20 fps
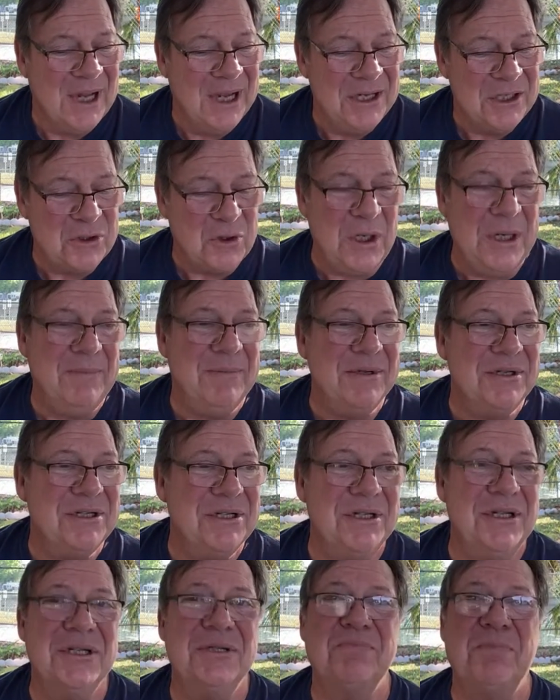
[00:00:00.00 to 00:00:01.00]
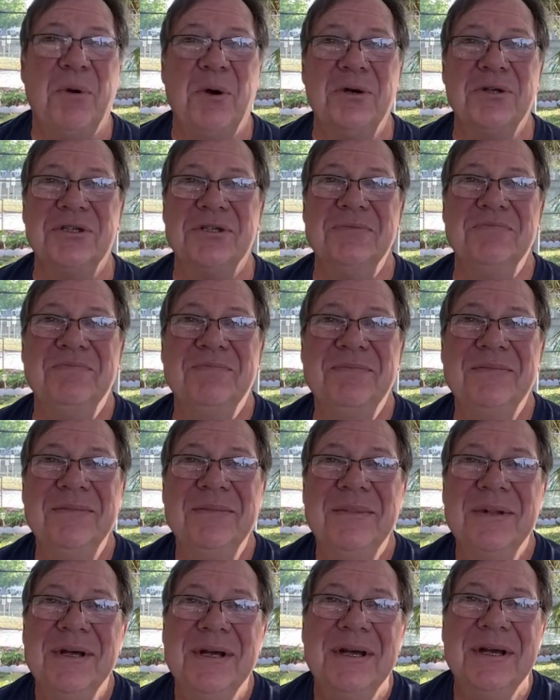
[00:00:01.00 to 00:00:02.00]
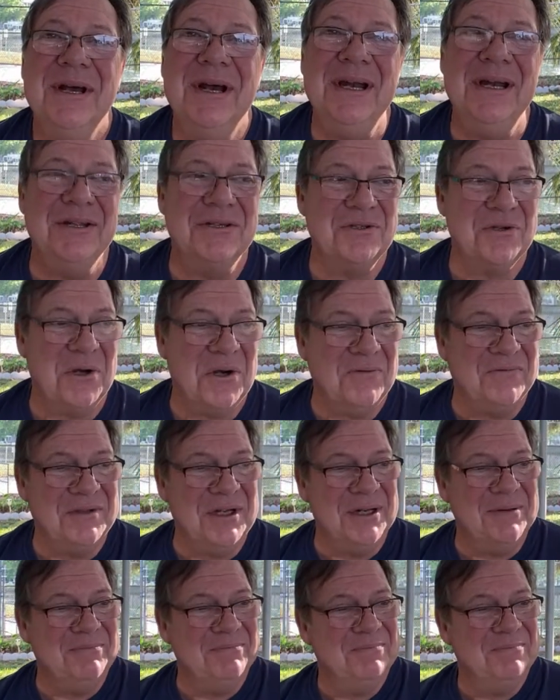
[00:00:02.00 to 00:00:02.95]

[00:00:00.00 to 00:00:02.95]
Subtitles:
treatment to this person. They deserved it.